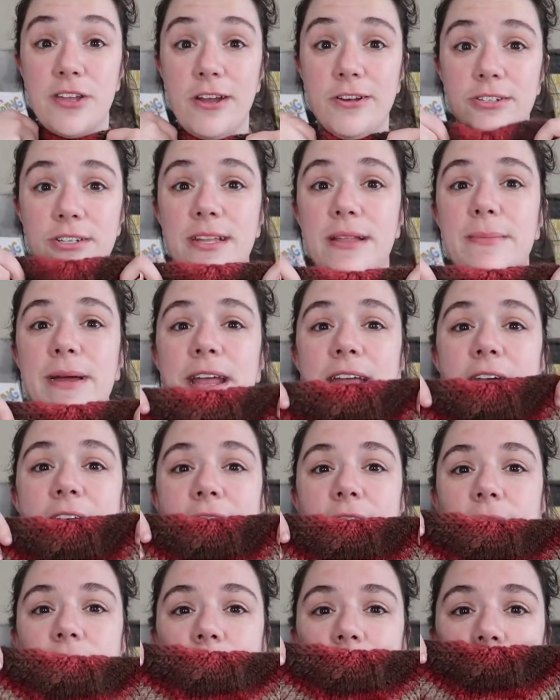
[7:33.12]
larger than my
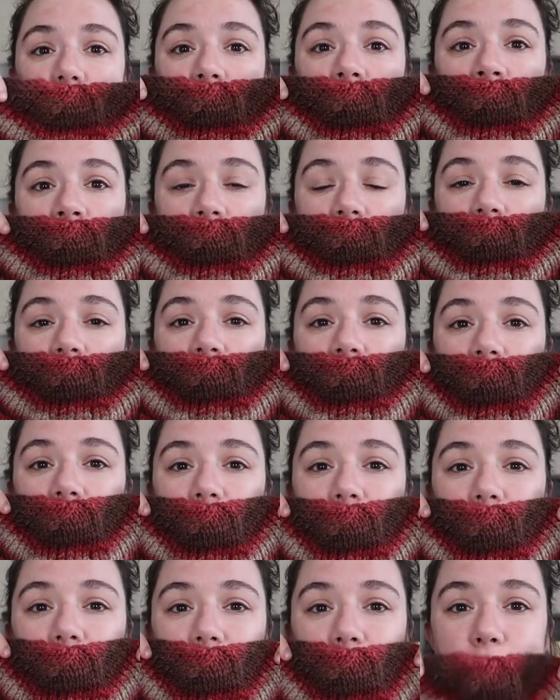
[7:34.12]
head,
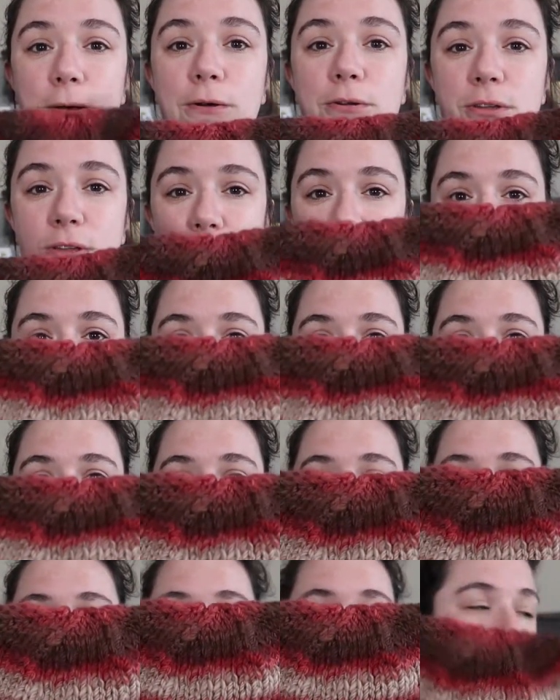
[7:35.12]
it's so huge,
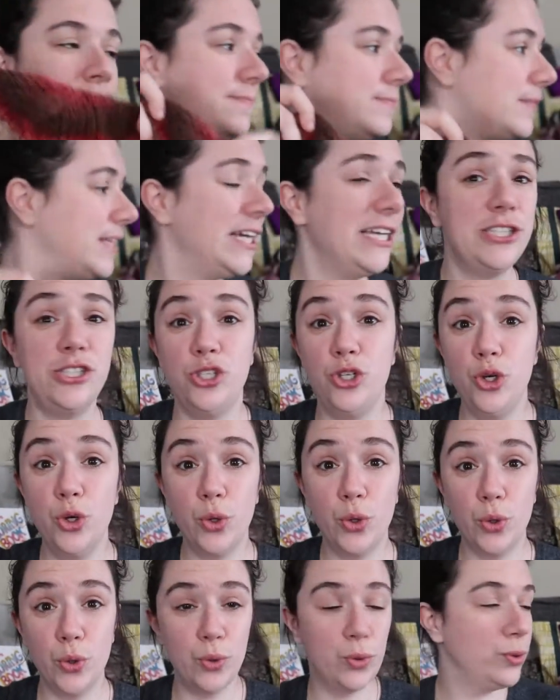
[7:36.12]
it's
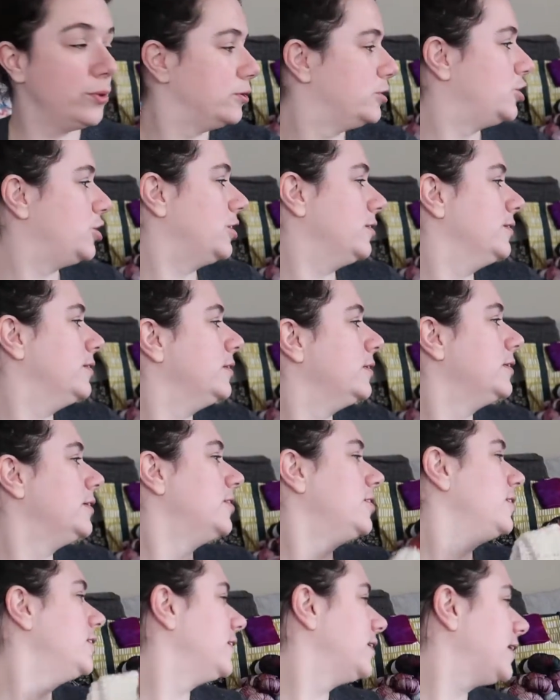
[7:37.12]
huge.
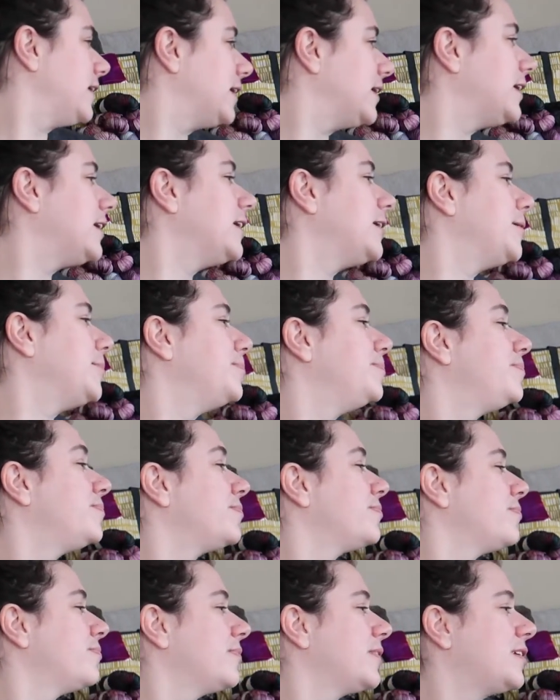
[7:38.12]
Um,
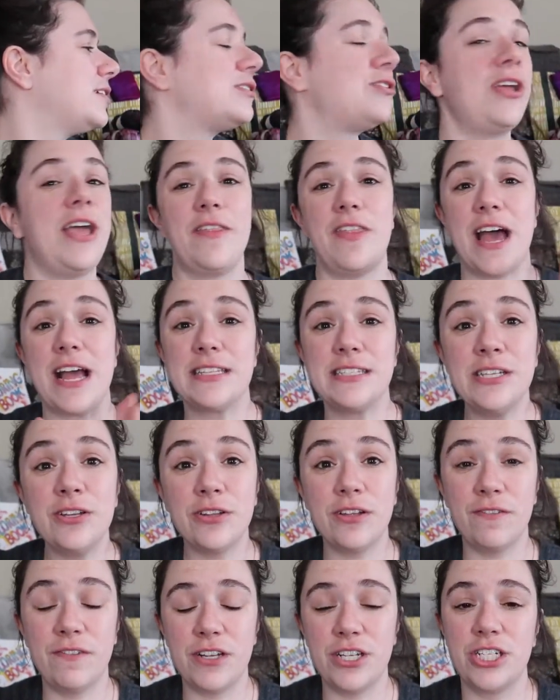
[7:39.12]
so yeah, that's the
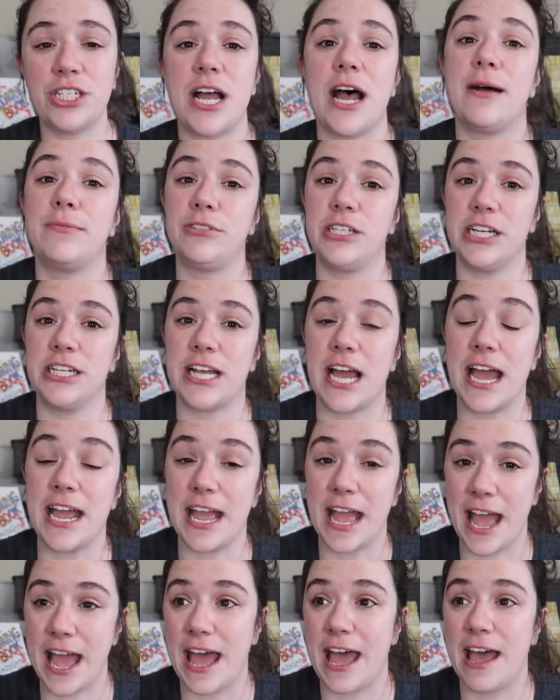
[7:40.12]
only finished object I
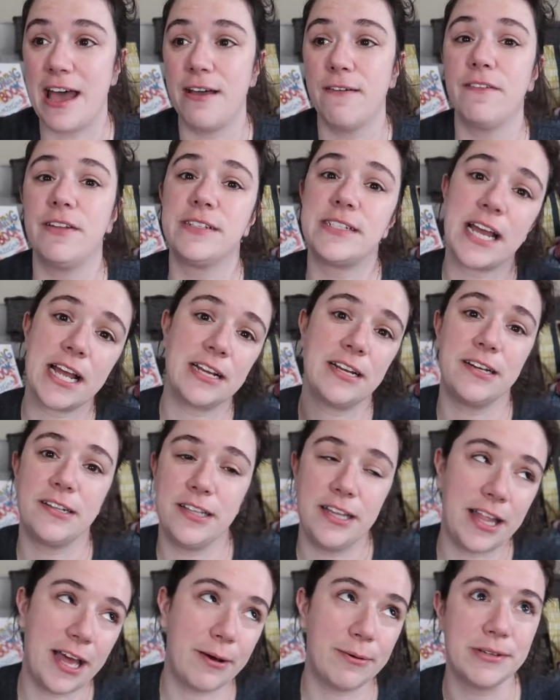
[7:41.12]
have, and
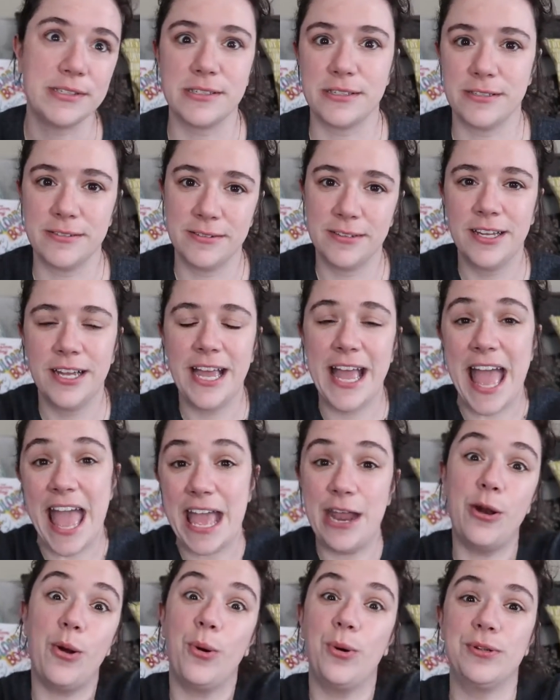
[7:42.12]
technically that was
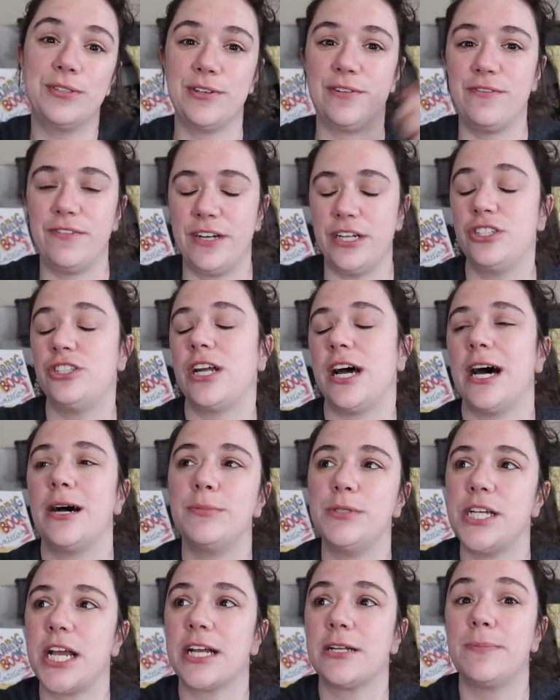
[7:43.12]
an older finished
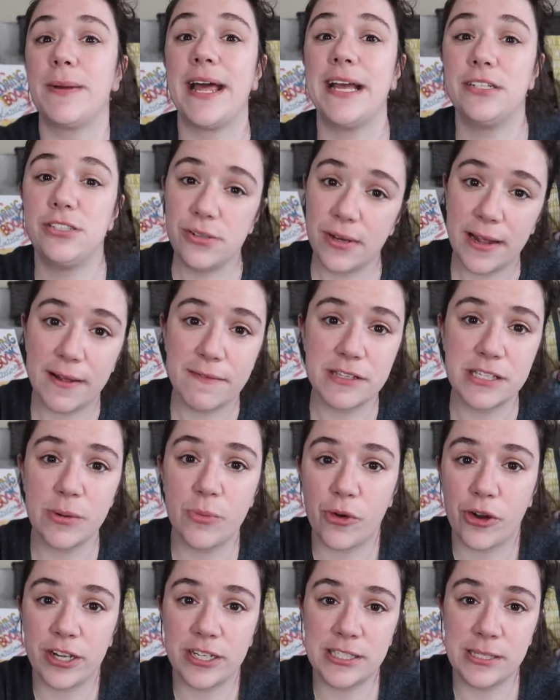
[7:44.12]
object, but I do have
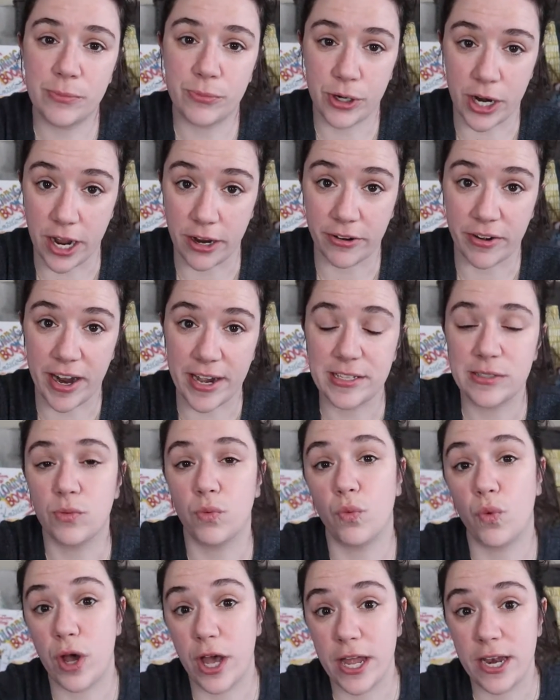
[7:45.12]
some works in progress.
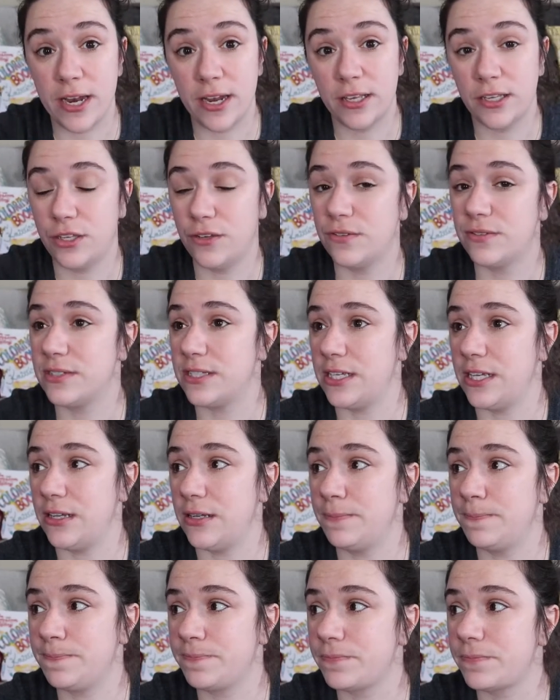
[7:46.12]
One you've
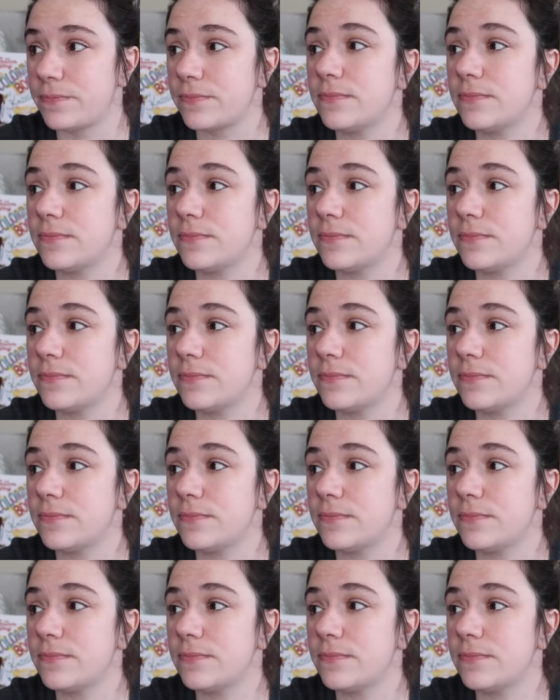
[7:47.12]
seen.